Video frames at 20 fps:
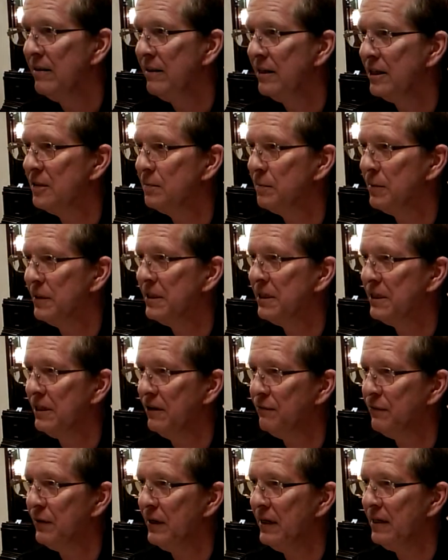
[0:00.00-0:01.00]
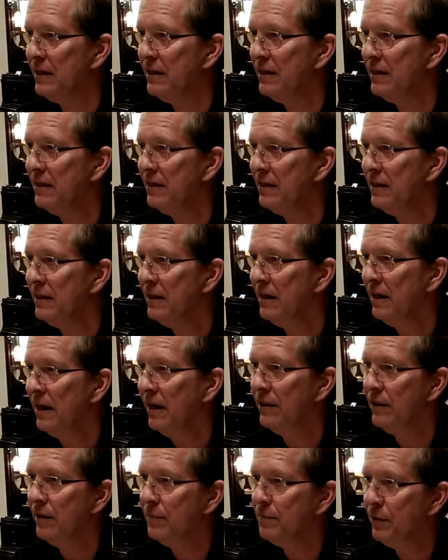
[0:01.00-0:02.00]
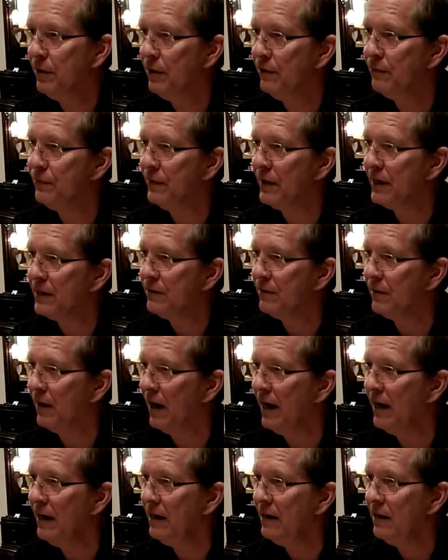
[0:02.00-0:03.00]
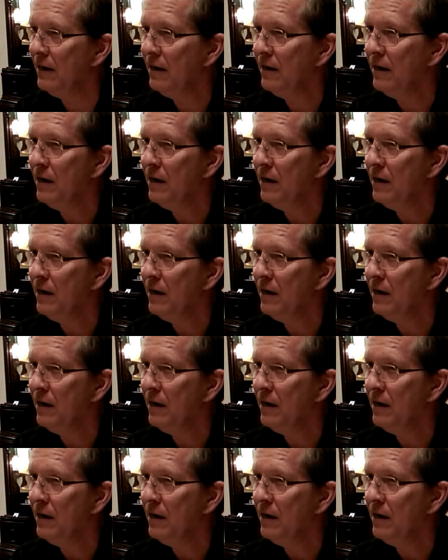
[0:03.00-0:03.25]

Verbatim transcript: the specific, and the perfect, right?